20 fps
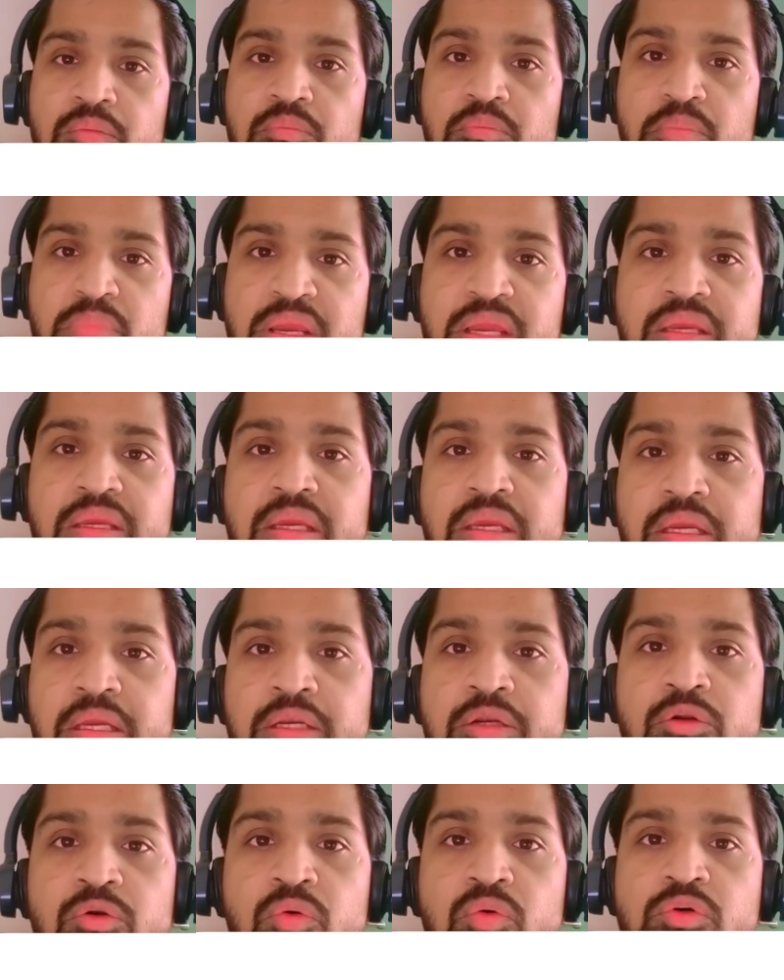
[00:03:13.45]
making
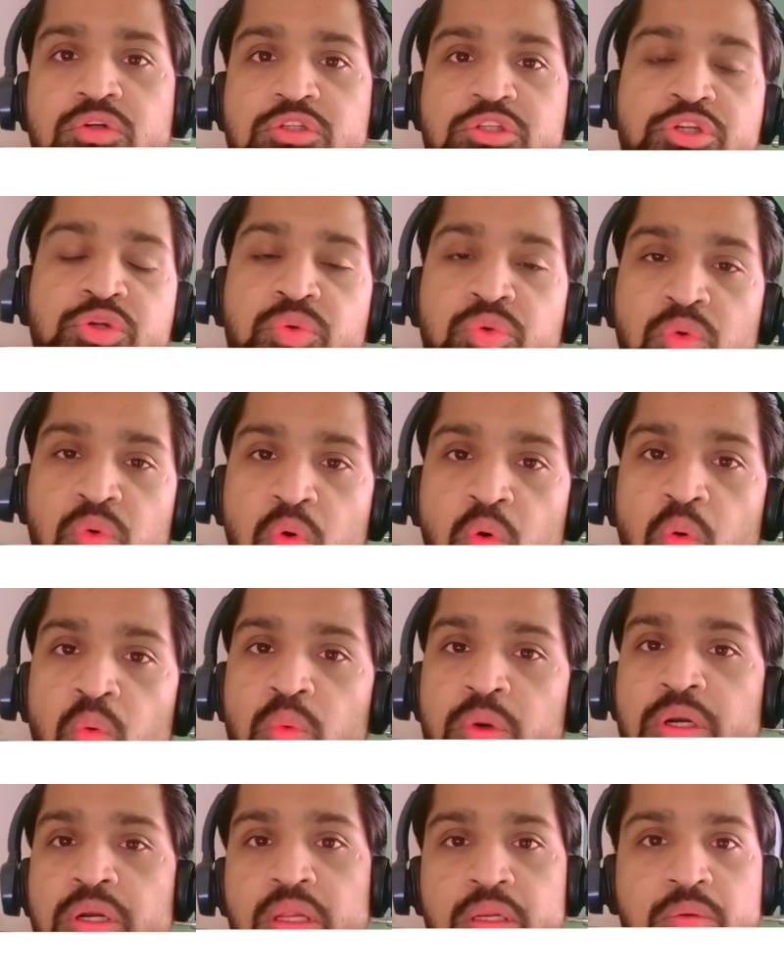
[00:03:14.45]
inroads due to
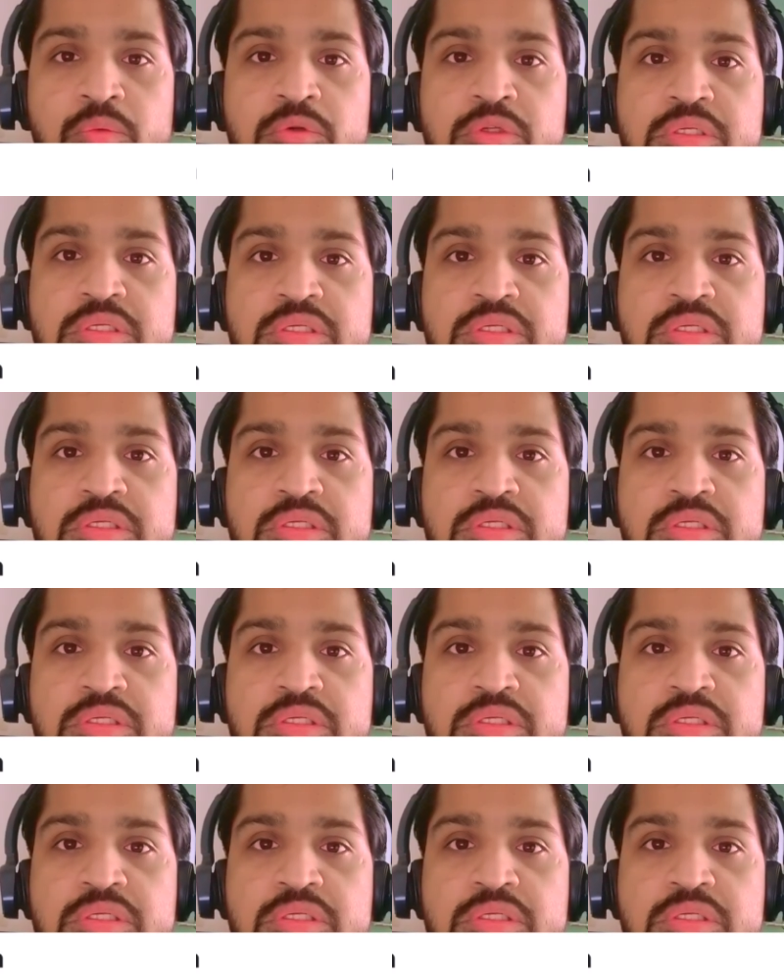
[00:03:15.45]
COVID and